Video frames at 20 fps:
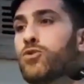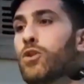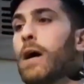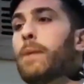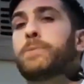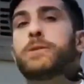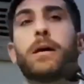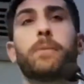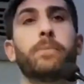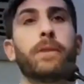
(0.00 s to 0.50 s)

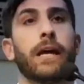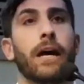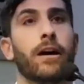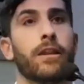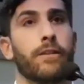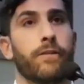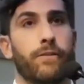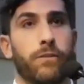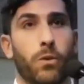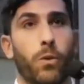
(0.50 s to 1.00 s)
someone drop
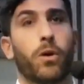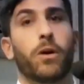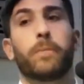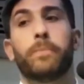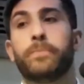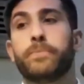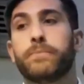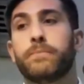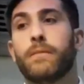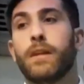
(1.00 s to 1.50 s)
something on
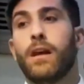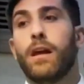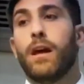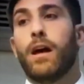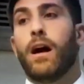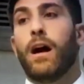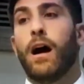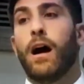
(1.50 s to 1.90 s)
the floor.